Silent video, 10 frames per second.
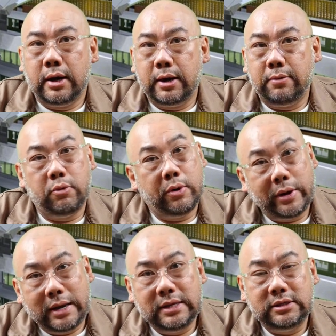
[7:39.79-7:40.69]

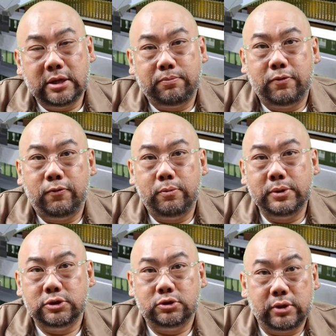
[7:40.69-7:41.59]
Or at least their
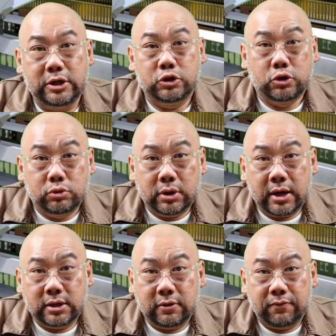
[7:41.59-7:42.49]
performance is not as good
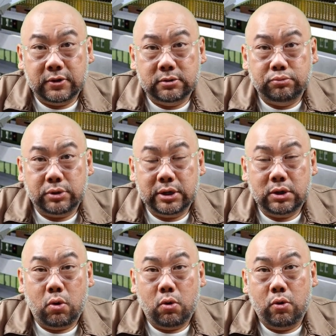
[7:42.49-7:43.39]
as their first
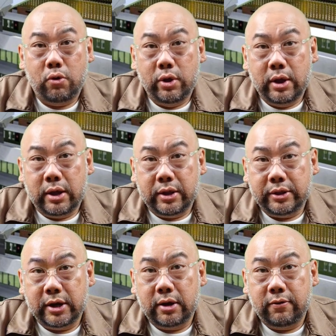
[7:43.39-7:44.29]
brother or
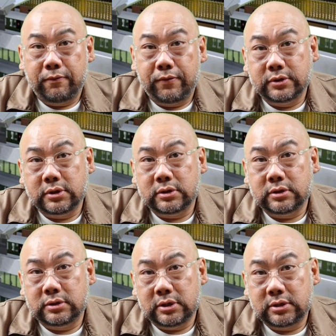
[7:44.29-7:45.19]
their first
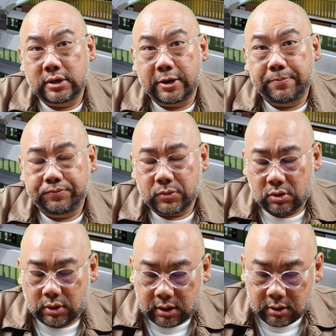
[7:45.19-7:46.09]
sister.
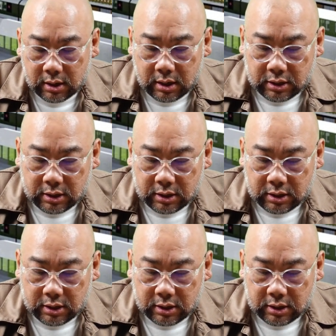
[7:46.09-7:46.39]
Okay?